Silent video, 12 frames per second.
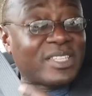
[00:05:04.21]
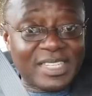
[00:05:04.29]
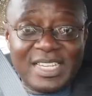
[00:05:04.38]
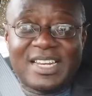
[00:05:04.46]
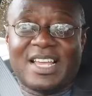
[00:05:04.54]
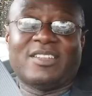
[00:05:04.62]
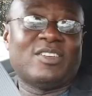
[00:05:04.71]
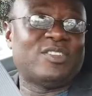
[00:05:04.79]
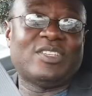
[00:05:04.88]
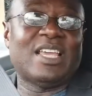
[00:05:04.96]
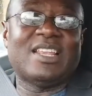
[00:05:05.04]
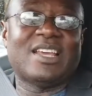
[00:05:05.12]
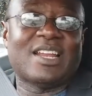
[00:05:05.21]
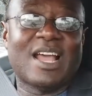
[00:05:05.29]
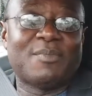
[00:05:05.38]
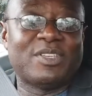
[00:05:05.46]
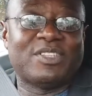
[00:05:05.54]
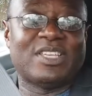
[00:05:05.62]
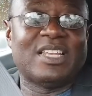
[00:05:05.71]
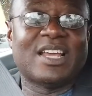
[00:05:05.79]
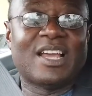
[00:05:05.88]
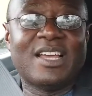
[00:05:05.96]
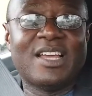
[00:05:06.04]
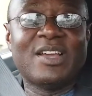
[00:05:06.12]
a sinner. Just say that. I'm a
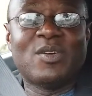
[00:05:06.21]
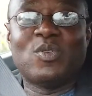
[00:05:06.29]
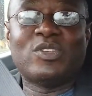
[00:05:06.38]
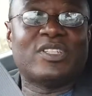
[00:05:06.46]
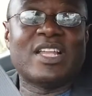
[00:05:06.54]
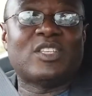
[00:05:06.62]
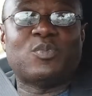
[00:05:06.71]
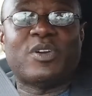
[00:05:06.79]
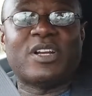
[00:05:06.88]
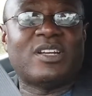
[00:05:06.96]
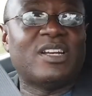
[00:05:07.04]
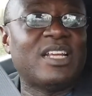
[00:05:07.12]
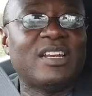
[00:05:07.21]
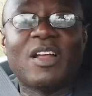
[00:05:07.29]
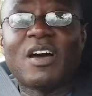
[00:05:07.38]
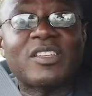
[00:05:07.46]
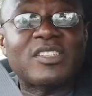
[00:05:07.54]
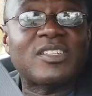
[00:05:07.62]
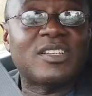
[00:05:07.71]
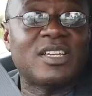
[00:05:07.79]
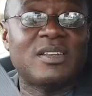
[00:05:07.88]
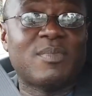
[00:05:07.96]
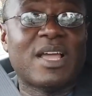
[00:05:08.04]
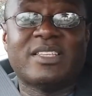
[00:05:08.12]
sinner who's desperately lost
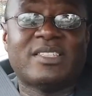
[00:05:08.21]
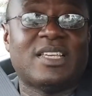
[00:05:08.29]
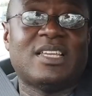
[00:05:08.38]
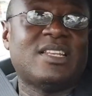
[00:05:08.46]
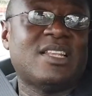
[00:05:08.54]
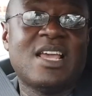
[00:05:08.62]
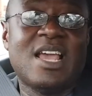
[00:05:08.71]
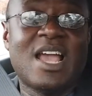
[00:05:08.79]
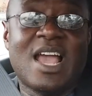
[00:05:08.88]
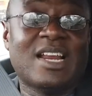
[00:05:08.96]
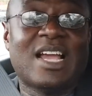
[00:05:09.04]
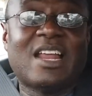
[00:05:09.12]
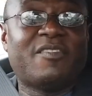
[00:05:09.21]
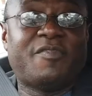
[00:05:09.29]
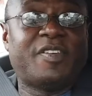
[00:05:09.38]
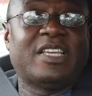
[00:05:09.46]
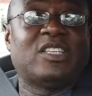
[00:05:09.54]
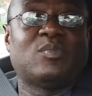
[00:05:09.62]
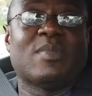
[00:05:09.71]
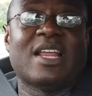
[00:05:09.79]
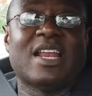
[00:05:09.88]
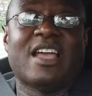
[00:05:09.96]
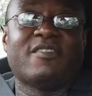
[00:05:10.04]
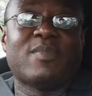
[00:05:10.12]
in my sin and can't fix
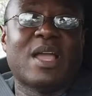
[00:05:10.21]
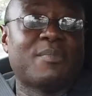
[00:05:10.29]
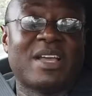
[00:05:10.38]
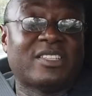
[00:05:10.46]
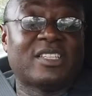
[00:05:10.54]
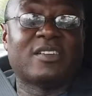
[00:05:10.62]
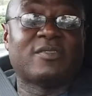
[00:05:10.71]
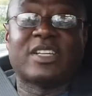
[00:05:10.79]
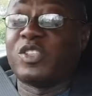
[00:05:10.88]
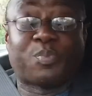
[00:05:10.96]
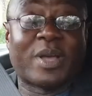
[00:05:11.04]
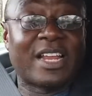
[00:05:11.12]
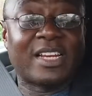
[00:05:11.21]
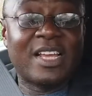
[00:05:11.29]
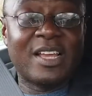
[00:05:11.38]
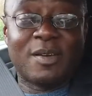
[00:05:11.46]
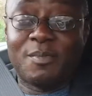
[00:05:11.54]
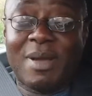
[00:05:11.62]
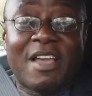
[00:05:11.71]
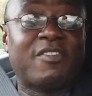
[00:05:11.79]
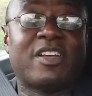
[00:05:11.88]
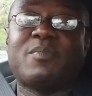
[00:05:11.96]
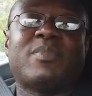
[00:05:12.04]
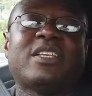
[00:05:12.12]
my life by myself despite my
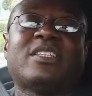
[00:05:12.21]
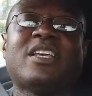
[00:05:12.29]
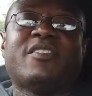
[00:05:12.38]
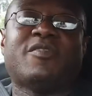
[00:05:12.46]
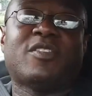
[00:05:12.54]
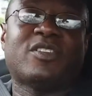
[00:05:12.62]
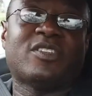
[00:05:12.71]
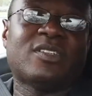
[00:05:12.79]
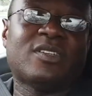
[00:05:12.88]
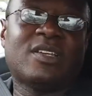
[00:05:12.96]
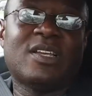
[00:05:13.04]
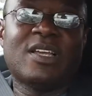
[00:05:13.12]
very best efforts.